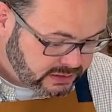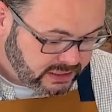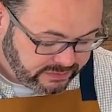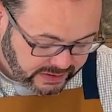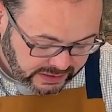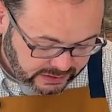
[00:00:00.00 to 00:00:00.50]

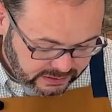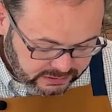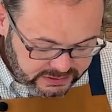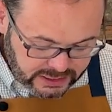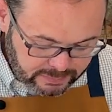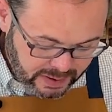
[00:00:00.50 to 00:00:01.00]
see if I can
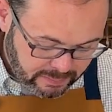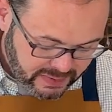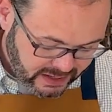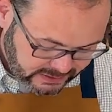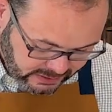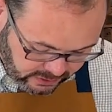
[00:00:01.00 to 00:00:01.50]
clean up my
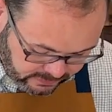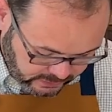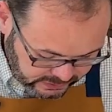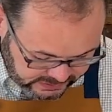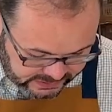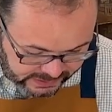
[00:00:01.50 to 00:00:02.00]
mess here
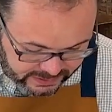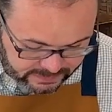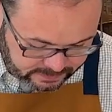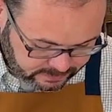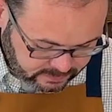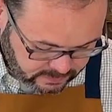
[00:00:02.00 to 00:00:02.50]
for a second.
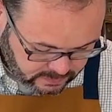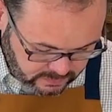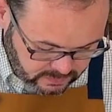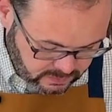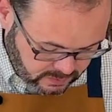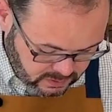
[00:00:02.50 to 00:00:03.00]

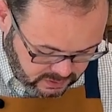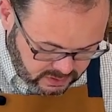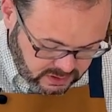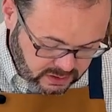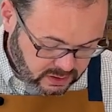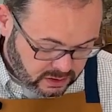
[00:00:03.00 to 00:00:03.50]

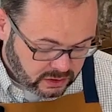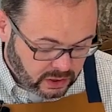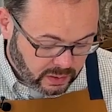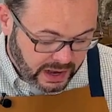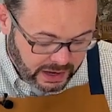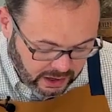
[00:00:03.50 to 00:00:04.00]
You
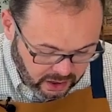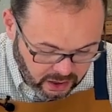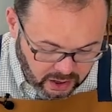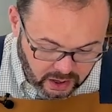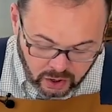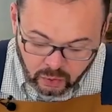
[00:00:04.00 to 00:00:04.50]
know, I
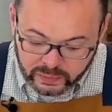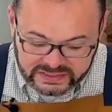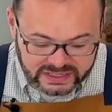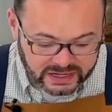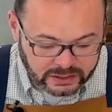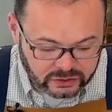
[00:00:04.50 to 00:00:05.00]

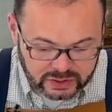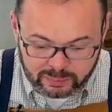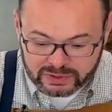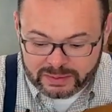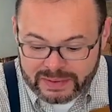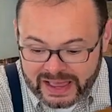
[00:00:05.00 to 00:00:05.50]
always get in
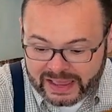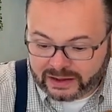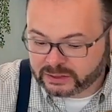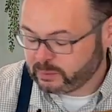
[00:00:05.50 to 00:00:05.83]
trouble at my house